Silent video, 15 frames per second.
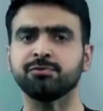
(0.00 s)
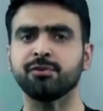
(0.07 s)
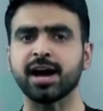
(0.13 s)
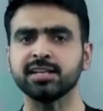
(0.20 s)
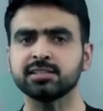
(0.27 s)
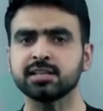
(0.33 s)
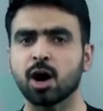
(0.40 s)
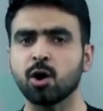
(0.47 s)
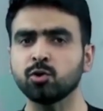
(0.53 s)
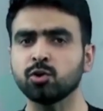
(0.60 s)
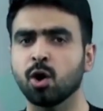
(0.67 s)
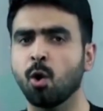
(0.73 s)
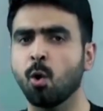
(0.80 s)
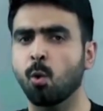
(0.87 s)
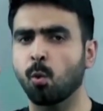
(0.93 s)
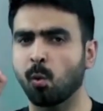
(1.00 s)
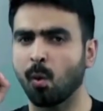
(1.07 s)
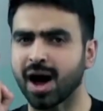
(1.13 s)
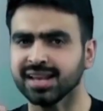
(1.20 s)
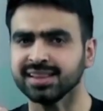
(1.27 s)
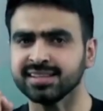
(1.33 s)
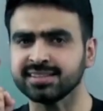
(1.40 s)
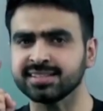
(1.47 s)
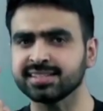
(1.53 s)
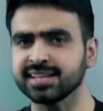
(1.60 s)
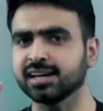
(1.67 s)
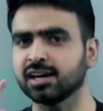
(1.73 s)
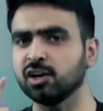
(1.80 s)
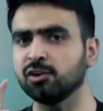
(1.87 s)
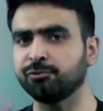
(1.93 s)
finds out one
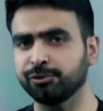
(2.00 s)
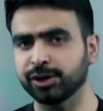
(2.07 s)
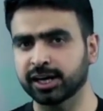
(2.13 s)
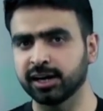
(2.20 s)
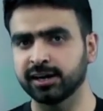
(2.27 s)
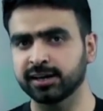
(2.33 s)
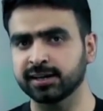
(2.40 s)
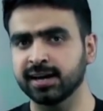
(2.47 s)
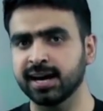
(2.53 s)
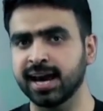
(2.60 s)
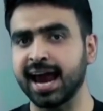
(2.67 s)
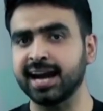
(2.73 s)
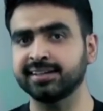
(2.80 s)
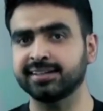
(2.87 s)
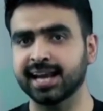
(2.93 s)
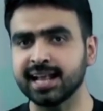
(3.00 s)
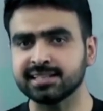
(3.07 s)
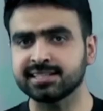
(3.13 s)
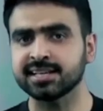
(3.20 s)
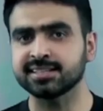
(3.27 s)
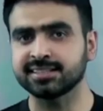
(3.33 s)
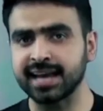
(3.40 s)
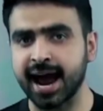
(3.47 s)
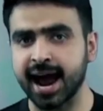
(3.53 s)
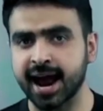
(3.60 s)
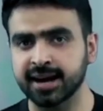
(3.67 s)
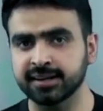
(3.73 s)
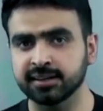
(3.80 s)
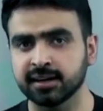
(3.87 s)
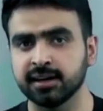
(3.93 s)
single figure and tells his
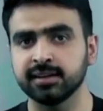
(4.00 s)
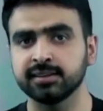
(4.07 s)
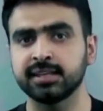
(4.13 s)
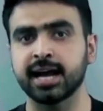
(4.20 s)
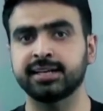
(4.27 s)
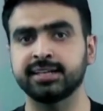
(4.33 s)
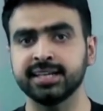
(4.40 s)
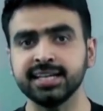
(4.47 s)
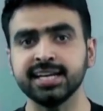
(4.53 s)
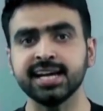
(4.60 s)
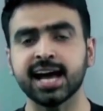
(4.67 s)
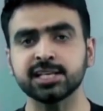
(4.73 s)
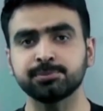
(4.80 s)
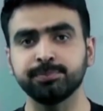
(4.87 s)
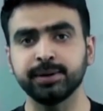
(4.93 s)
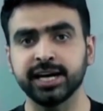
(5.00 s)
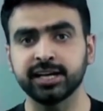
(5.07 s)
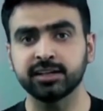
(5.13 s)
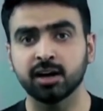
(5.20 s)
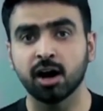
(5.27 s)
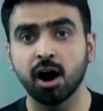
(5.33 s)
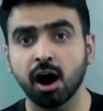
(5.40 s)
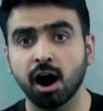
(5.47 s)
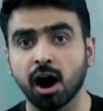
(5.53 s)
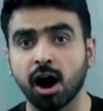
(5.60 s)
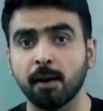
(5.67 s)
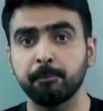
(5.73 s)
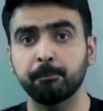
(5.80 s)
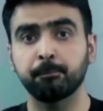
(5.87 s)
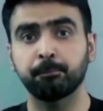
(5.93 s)
dad that he has made
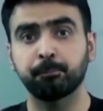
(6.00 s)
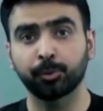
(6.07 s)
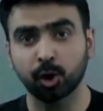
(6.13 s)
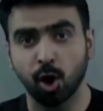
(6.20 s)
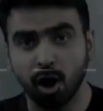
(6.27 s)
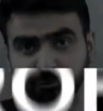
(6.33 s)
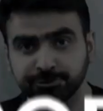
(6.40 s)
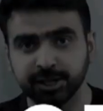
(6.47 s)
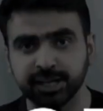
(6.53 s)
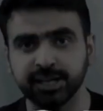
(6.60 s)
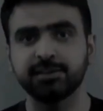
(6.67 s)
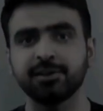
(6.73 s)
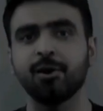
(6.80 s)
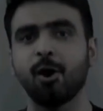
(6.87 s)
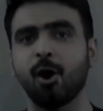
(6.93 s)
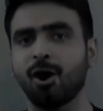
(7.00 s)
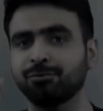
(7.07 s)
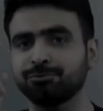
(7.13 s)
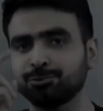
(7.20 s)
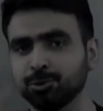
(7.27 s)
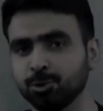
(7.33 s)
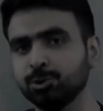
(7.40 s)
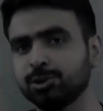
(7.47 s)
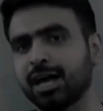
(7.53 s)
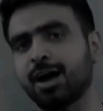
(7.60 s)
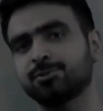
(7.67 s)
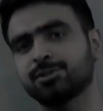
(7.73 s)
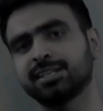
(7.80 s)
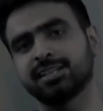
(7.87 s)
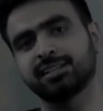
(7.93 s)
a profit of
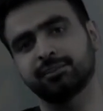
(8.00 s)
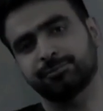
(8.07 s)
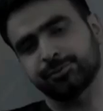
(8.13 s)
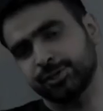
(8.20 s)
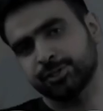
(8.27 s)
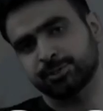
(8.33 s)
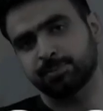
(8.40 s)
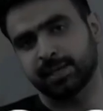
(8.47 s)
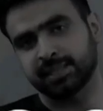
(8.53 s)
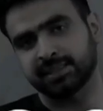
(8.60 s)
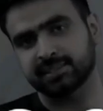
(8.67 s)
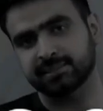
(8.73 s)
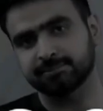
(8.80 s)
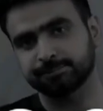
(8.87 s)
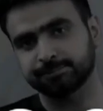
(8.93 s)
2,000 in the first month.